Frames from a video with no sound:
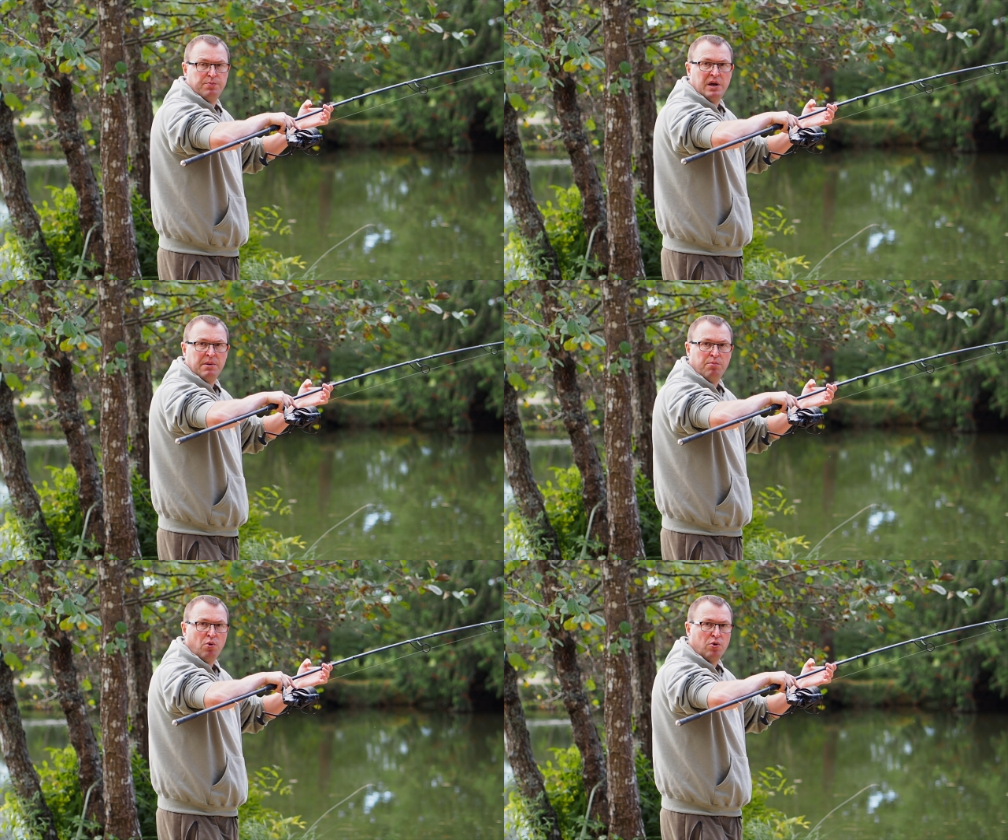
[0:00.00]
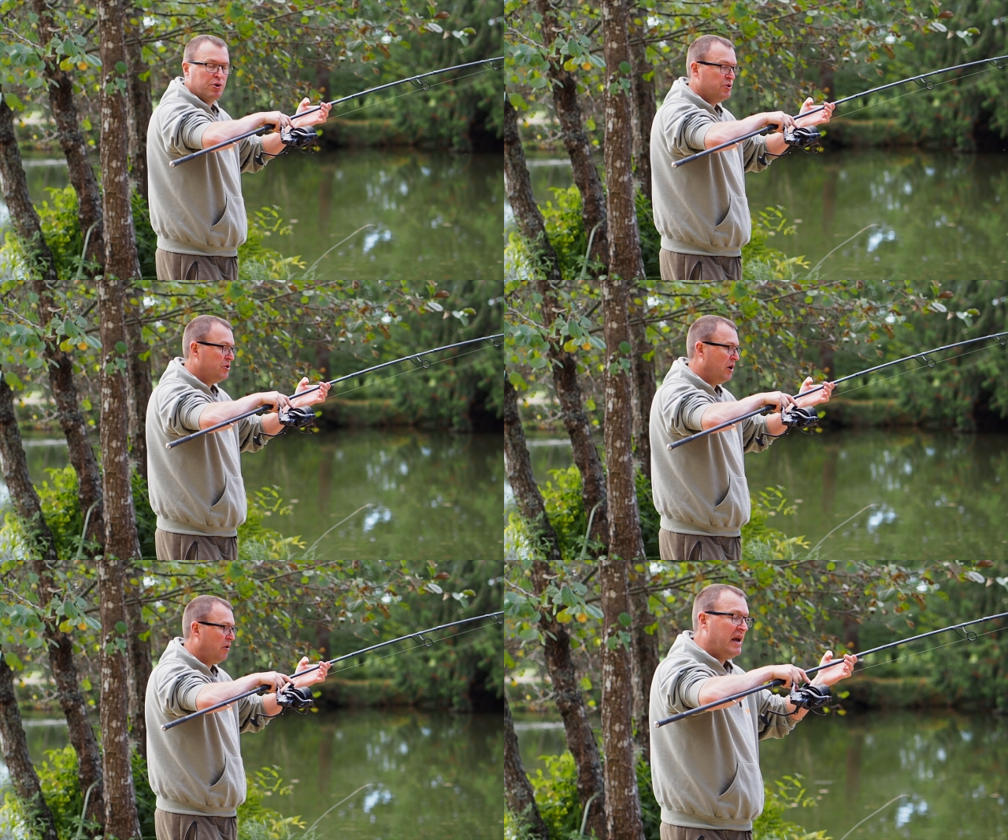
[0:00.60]
me in more
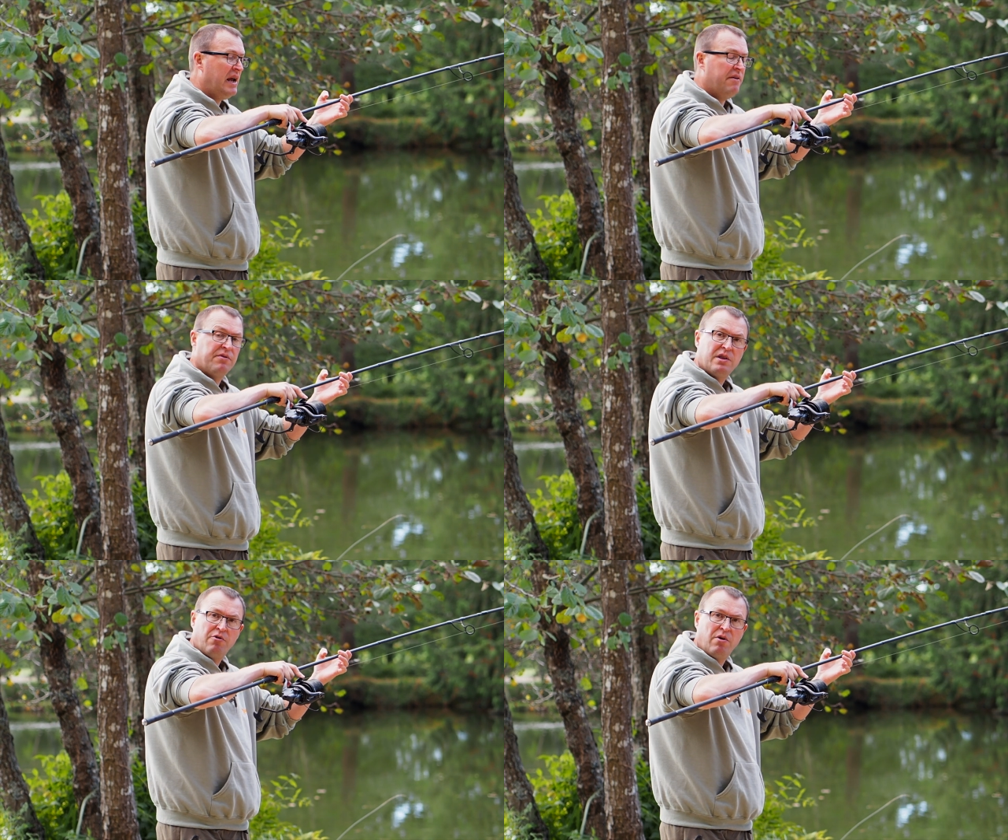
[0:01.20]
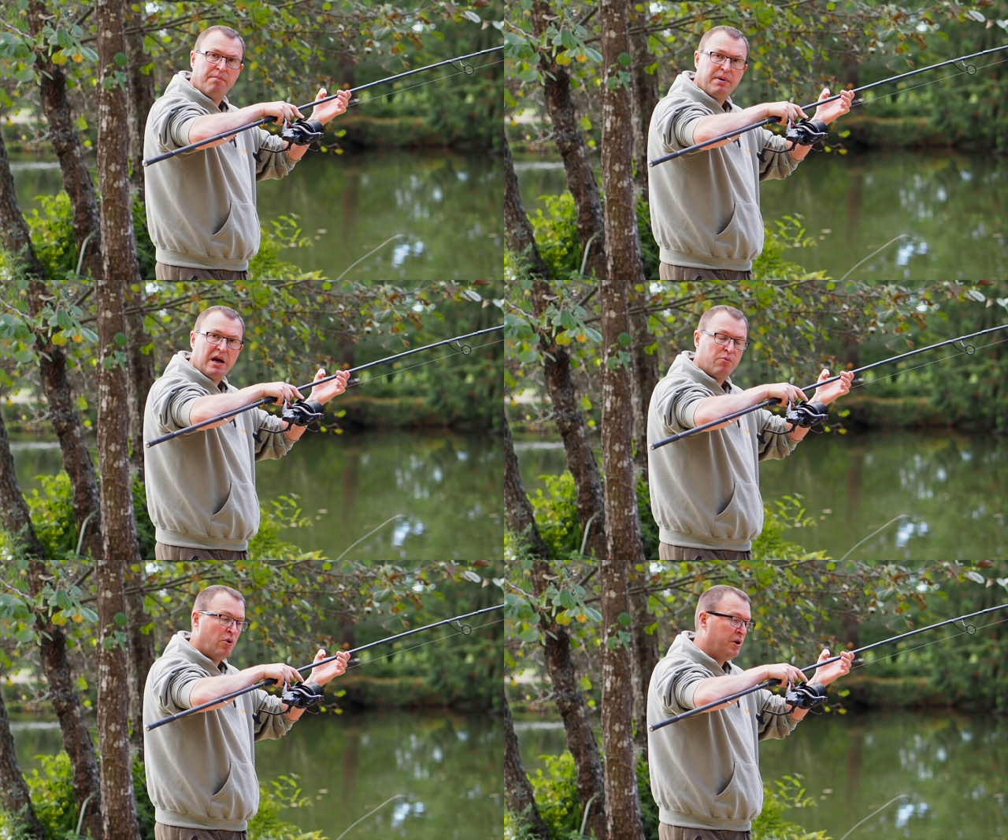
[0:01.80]
control. Even though I'm back
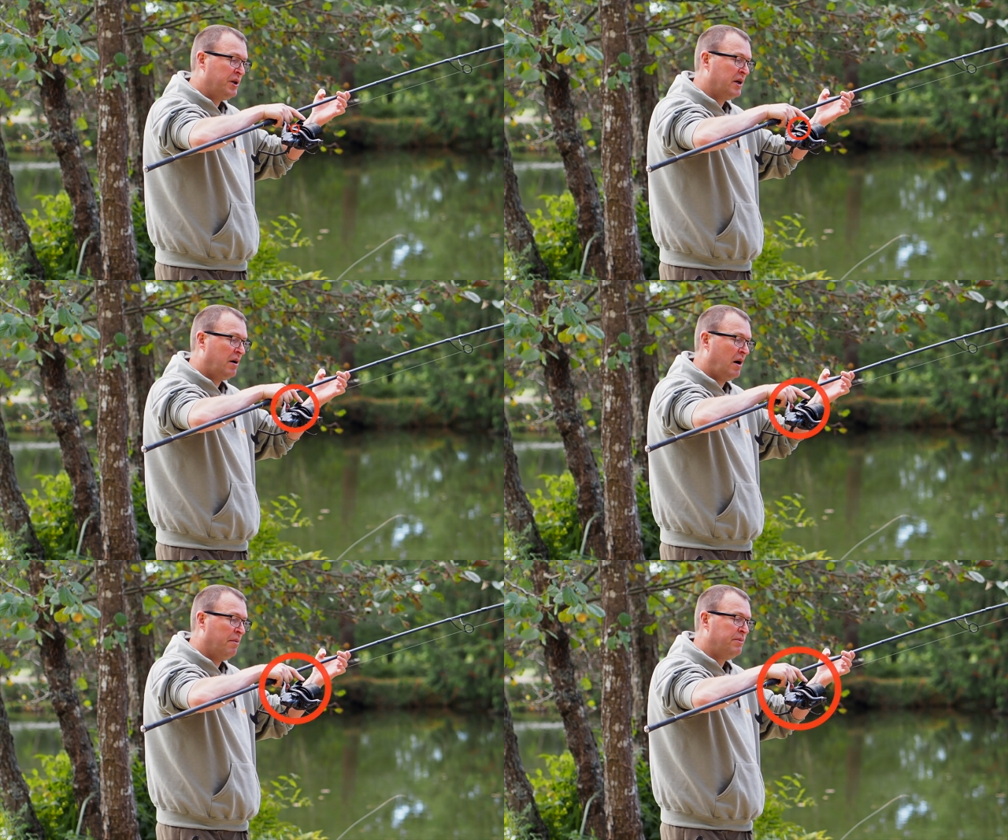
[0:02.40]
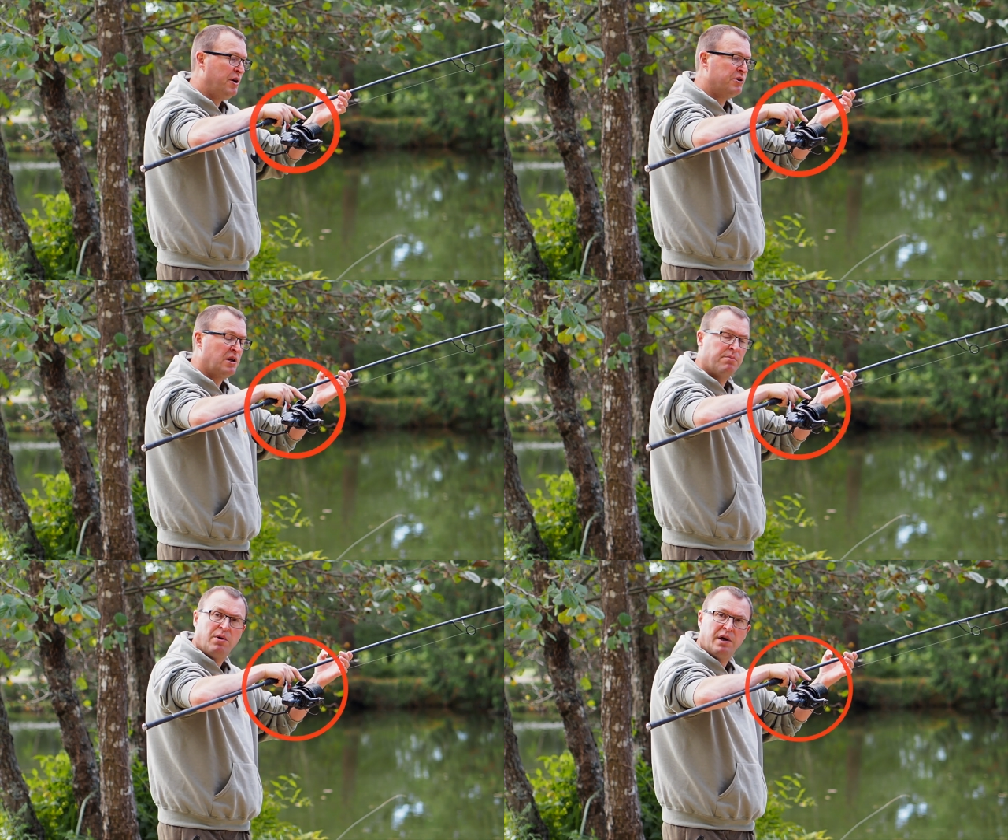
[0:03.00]
winding, I'm
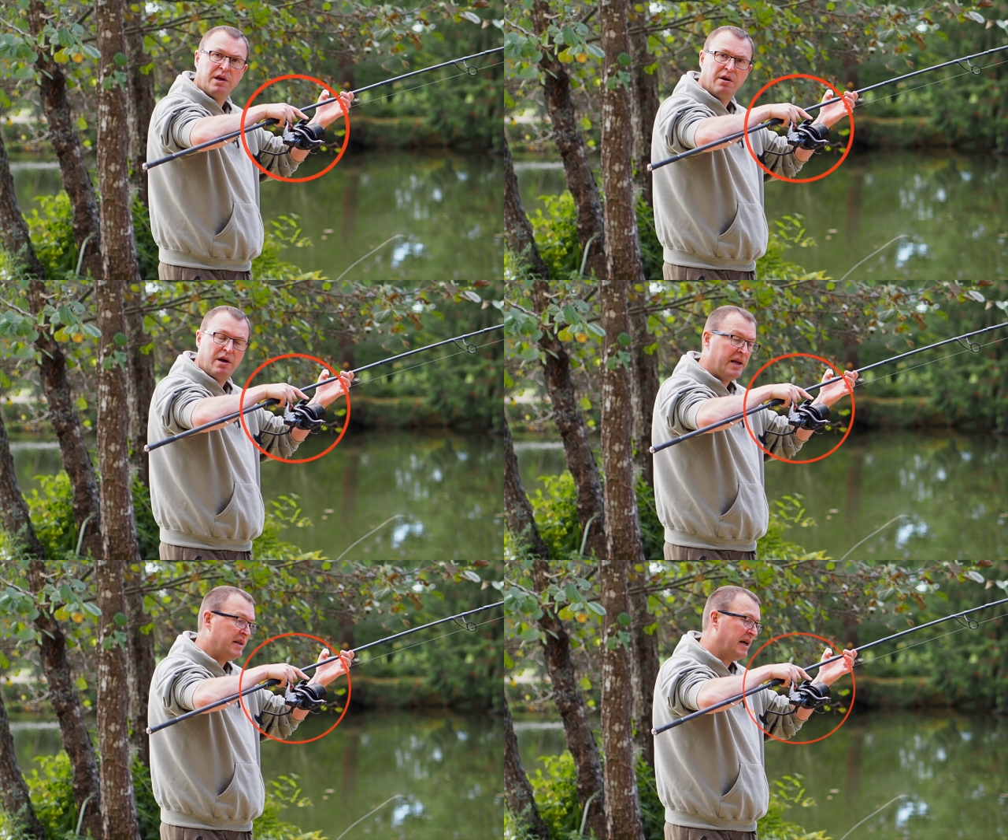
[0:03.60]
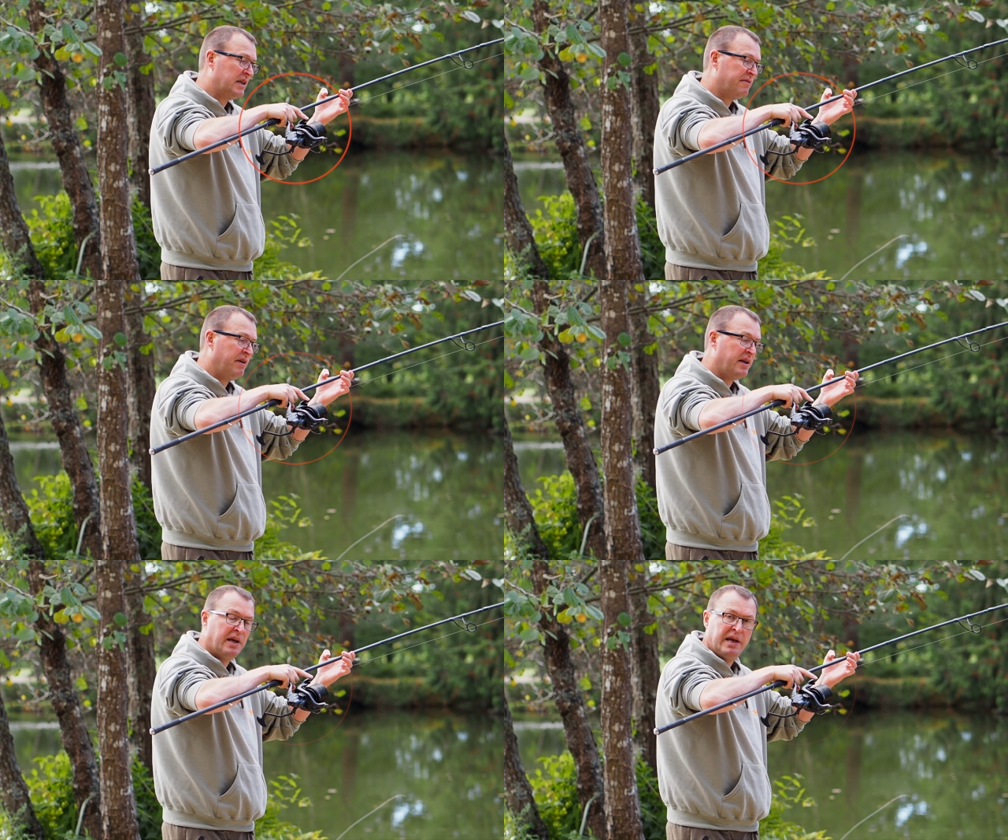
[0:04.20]
using my index
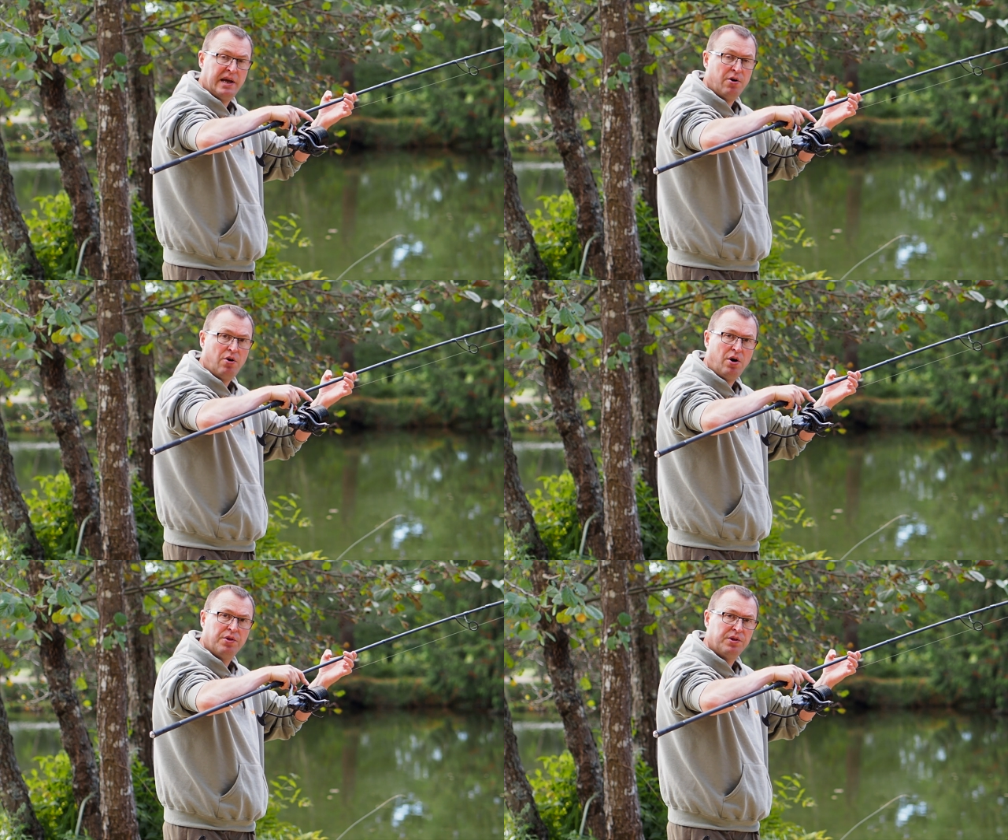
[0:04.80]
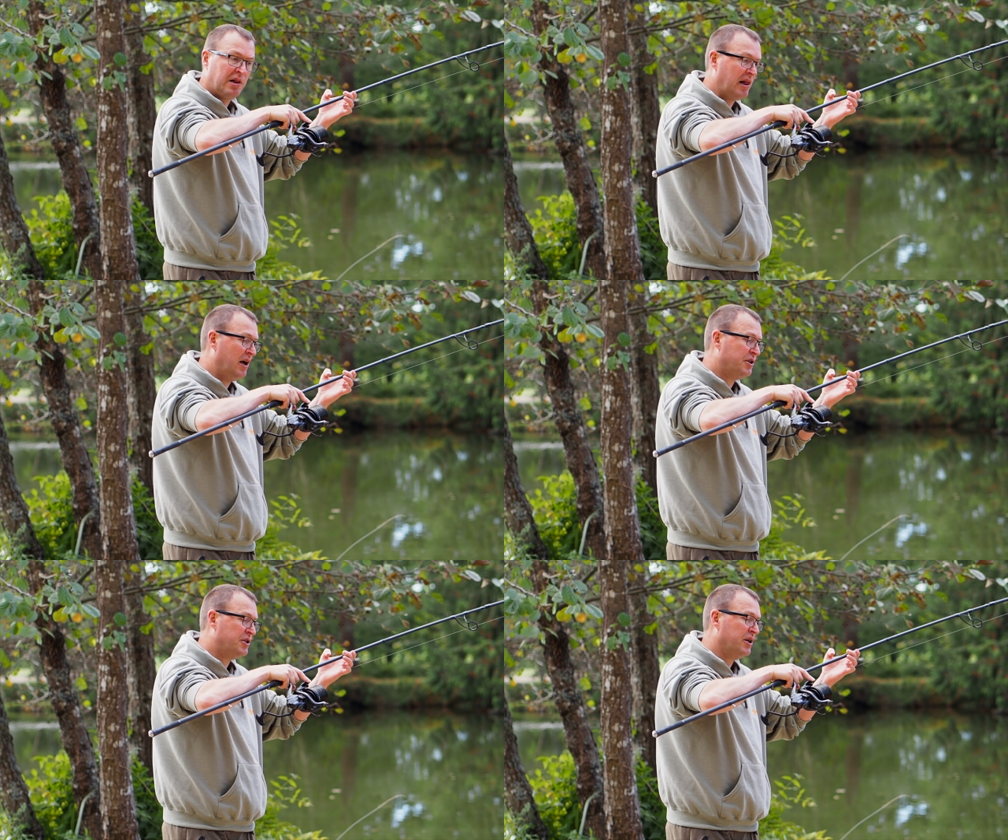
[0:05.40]
finger here on the
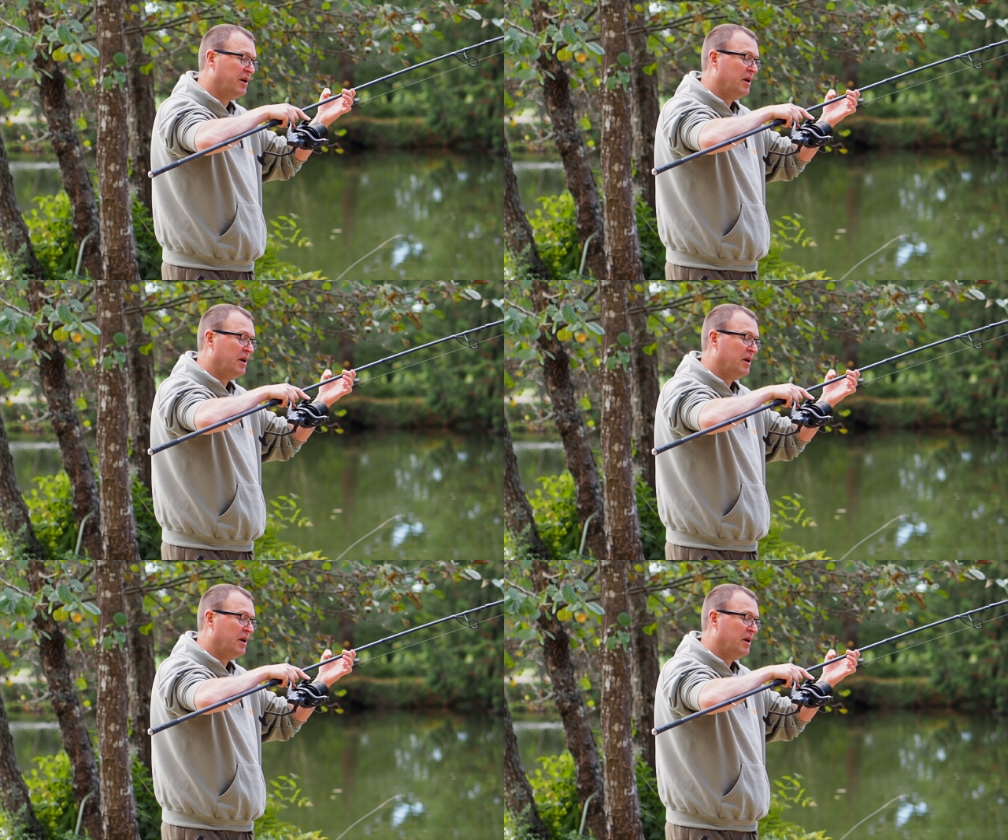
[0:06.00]
clutch